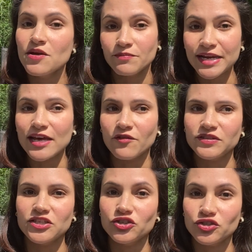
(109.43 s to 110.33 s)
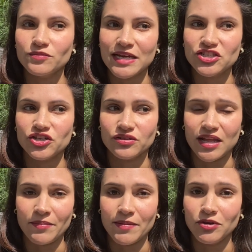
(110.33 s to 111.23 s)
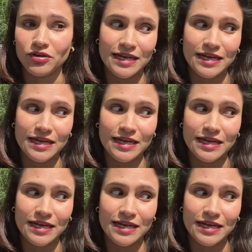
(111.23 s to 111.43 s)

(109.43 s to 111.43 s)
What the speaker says: pretty often just to make sure that my blood